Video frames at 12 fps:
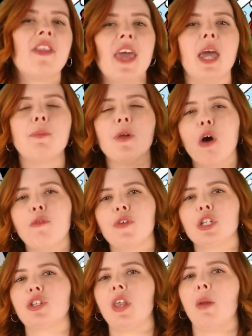The
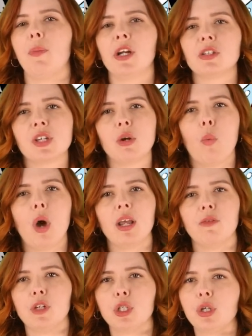hypnofish that appears in What
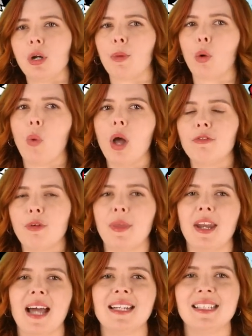If issue number 1 from
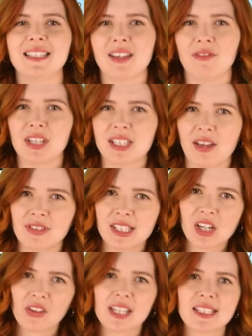the 1977
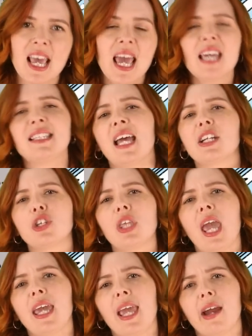series is
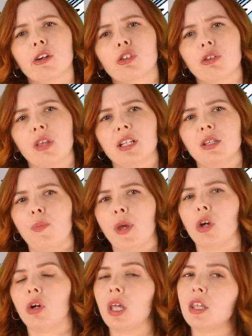actually a character that has
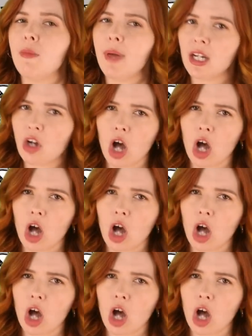appeared in the main